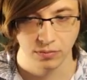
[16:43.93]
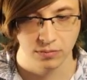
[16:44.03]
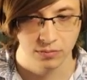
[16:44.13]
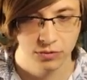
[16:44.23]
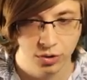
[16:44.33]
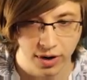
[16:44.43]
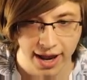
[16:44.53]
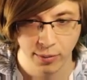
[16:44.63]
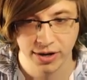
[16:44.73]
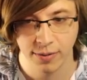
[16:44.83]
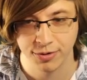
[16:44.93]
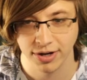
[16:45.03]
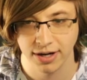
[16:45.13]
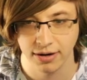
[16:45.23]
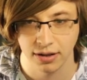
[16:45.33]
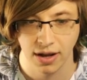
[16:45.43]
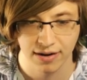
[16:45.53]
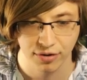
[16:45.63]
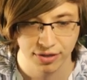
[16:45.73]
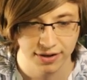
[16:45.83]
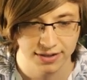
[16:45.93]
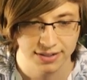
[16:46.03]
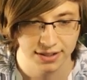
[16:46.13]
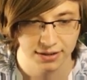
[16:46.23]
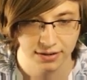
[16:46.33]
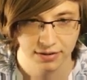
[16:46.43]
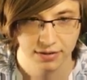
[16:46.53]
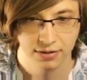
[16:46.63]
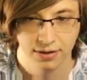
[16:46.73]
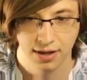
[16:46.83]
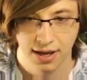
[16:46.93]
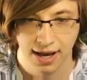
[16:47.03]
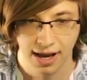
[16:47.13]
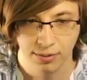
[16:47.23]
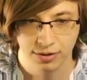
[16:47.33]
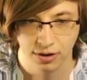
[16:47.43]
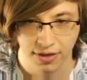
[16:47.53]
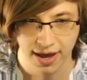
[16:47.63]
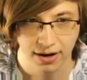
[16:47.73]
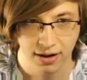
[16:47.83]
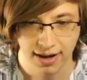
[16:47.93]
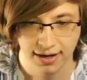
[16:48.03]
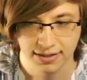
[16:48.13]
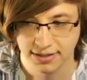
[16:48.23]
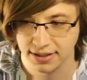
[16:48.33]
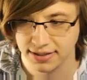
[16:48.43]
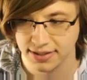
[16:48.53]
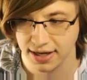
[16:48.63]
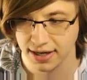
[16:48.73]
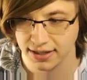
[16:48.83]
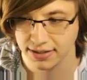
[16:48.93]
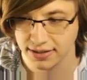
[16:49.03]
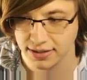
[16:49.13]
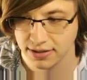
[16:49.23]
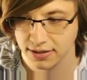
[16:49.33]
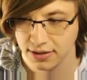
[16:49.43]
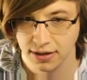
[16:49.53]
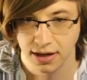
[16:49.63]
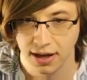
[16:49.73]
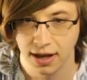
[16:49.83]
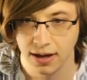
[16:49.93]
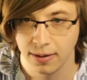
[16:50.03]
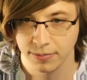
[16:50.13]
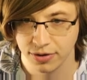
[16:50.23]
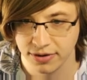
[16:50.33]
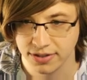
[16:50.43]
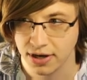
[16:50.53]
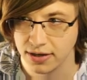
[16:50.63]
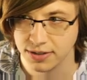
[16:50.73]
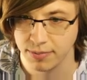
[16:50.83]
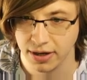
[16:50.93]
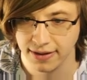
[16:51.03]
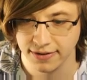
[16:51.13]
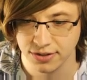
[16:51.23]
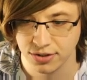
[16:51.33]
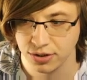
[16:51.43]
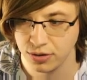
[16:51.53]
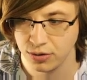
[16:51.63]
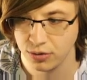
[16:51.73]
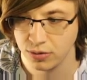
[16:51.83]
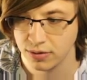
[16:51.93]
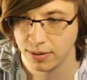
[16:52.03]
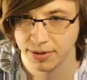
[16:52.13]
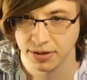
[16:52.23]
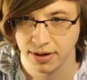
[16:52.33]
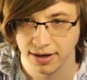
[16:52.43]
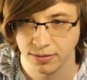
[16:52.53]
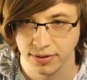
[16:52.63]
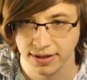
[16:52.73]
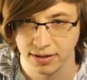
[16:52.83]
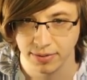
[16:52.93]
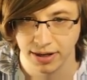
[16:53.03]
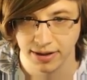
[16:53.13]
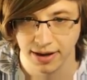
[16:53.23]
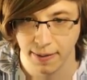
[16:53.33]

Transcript: Dude, and we upgraded a lot of our things here. I would call that a success. Um, do these cost money? These do. I'm gonna, I don't need to buy that.